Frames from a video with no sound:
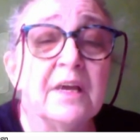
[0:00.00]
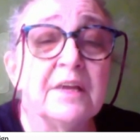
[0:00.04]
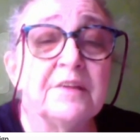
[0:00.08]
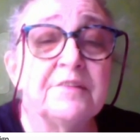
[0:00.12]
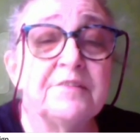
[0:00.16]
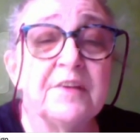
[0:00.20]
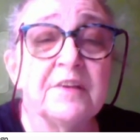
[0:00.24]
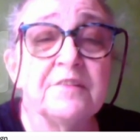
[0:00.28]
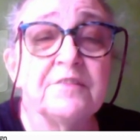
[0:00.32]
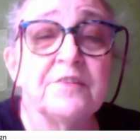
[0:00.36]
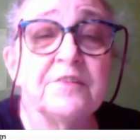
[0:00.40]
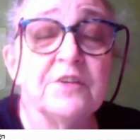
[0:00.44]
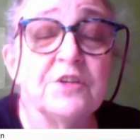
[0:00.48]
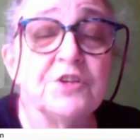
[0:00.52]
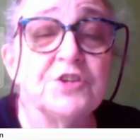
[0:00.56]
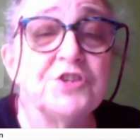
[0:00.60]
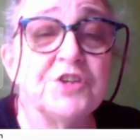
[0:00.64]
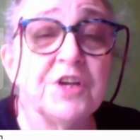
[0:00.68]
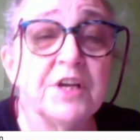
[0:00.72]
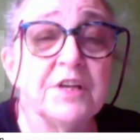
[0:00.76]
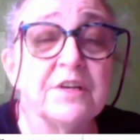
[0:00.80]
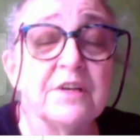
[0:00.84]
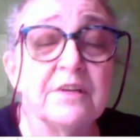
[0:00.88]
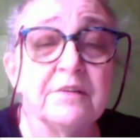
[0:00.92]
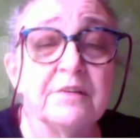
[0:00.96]
sets an
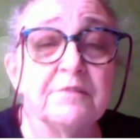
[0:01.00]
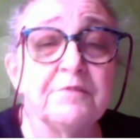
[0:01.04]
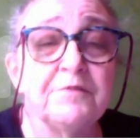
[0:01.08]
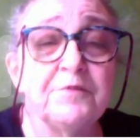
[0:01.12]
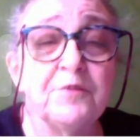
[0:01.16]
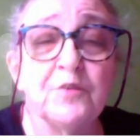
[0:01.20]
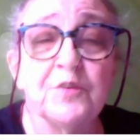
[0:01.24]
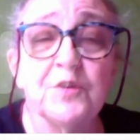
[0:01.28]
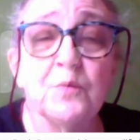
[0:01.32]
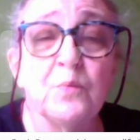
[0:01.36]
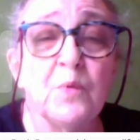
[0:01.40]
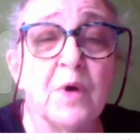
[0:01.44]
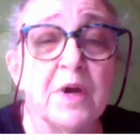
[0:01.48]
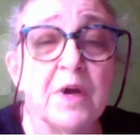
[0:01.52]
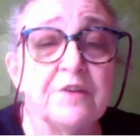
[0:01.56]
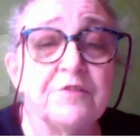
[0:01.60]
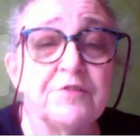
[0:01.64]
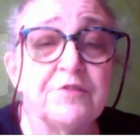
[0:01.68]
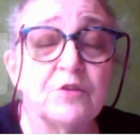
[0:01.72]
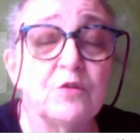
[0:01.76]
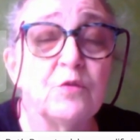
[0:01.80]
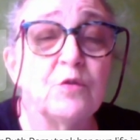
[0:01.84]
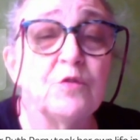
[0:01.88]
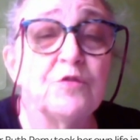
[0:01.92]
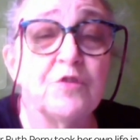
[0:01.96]
agenda for the way
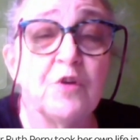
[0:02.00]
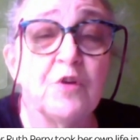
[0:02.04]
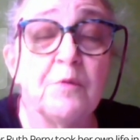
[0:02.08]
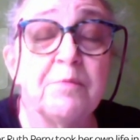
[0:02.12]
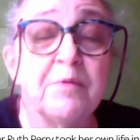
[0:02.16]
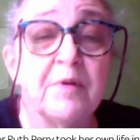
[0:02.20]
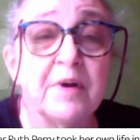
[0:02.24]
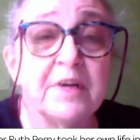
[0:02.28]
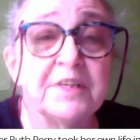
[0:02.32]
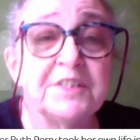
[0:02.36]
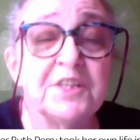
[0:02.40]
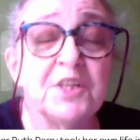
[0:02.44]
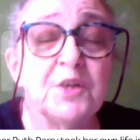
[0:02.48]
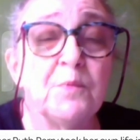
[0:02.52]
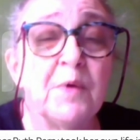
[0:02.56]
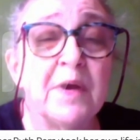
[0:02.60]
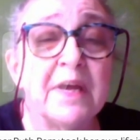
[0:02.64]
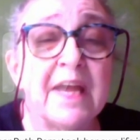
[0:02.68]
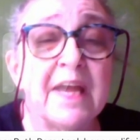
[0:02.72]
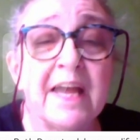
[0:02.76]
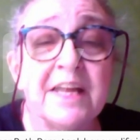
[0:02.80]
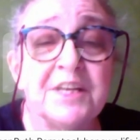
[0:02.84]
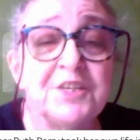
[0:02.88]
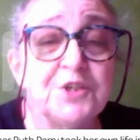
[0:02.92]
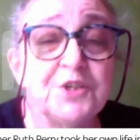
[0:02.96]
schools operate and the
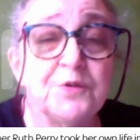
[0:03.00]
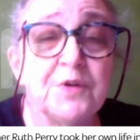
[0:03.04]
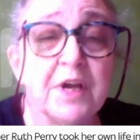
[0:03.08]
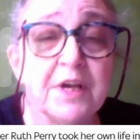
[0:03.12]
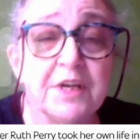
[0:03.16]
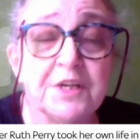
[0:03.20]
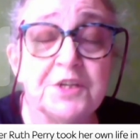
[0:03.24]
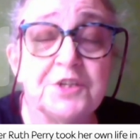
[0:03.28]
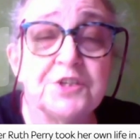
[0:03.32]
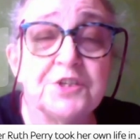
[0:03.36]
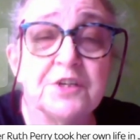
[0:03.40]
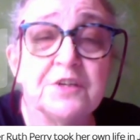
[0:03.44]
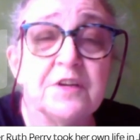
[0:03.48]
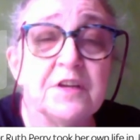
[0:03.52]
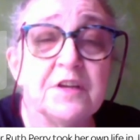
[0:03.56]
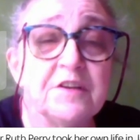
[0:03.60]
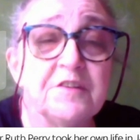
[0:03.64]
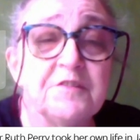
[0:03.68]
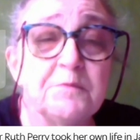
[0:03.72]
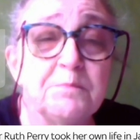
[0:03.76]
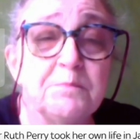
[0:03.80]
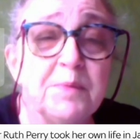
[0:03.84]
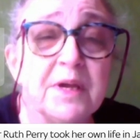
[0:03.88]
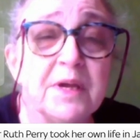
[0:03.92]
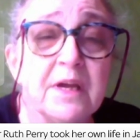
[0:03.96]
way education
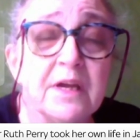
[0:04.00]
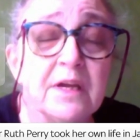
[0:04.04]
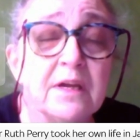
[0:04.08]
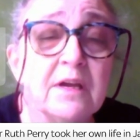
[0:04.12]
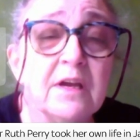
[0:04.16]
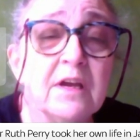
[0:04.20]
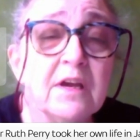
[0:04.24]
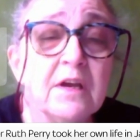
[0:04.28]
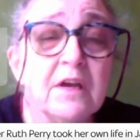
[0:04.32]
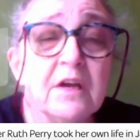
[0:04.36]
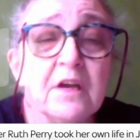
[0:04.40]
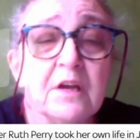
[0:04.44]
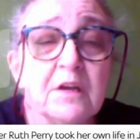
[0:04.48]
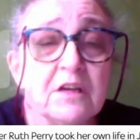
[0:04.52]
is being,